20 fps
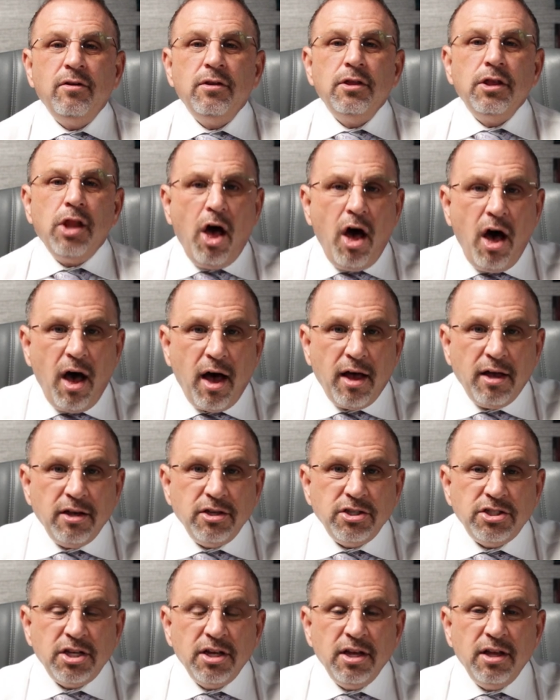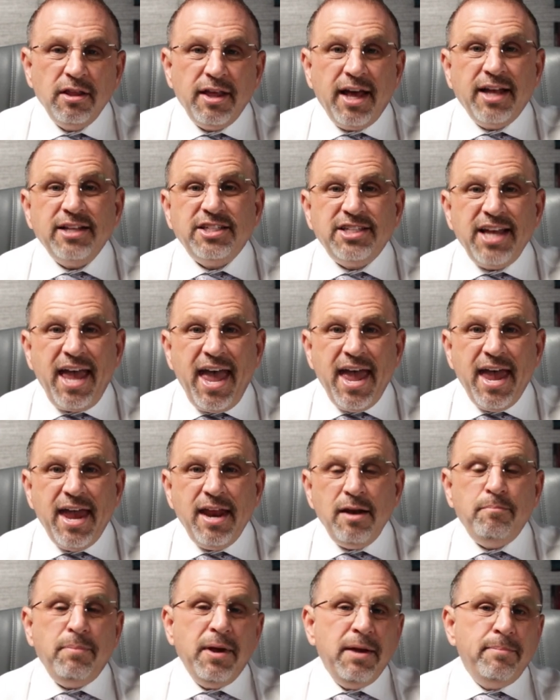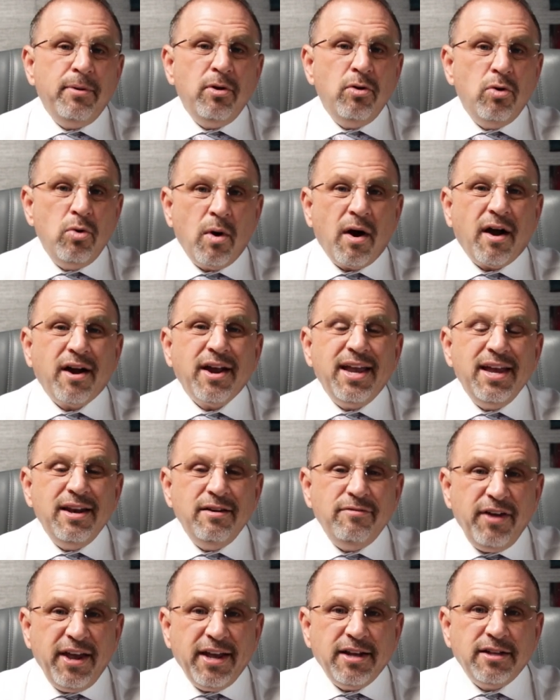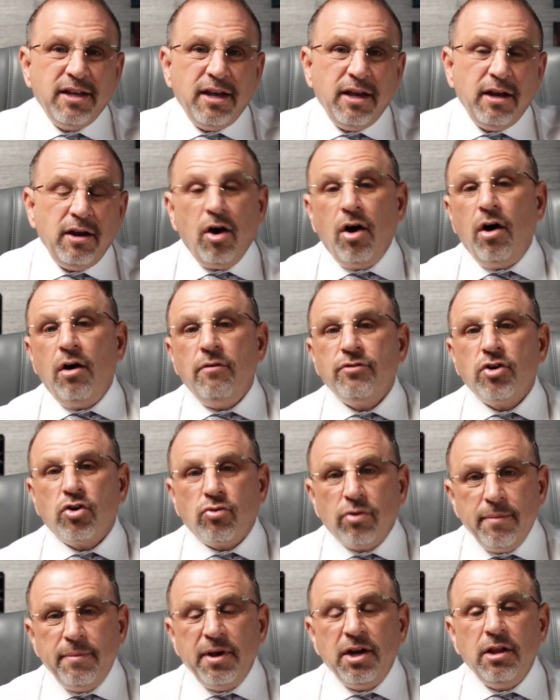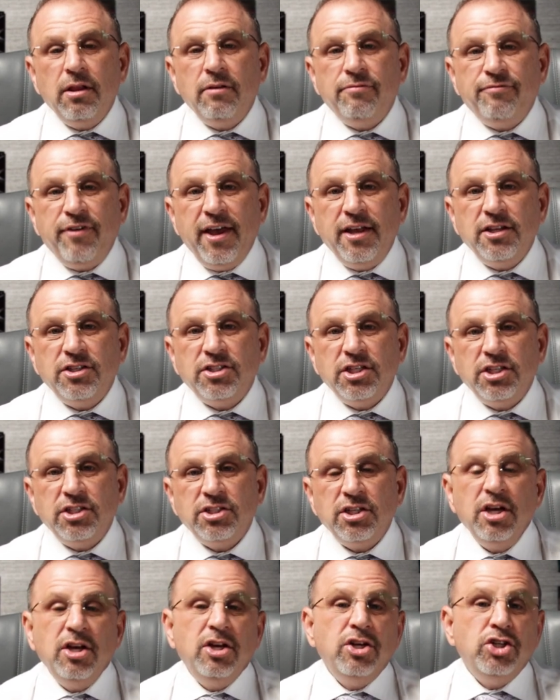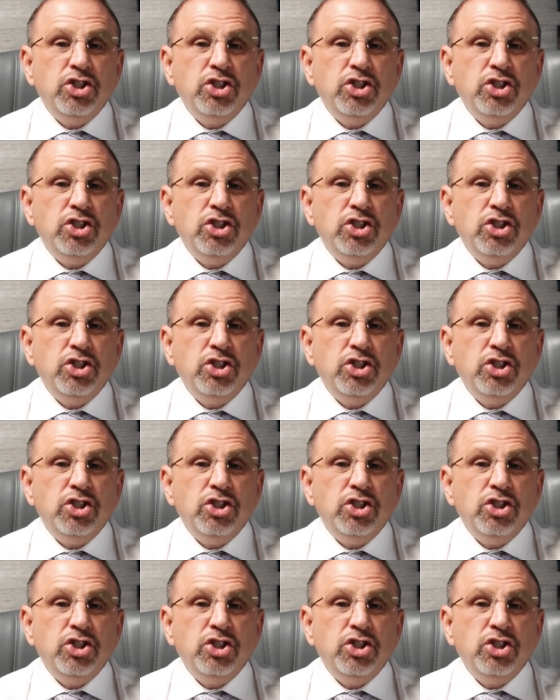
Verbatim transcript: laws that said people who are convicted of criminal offenses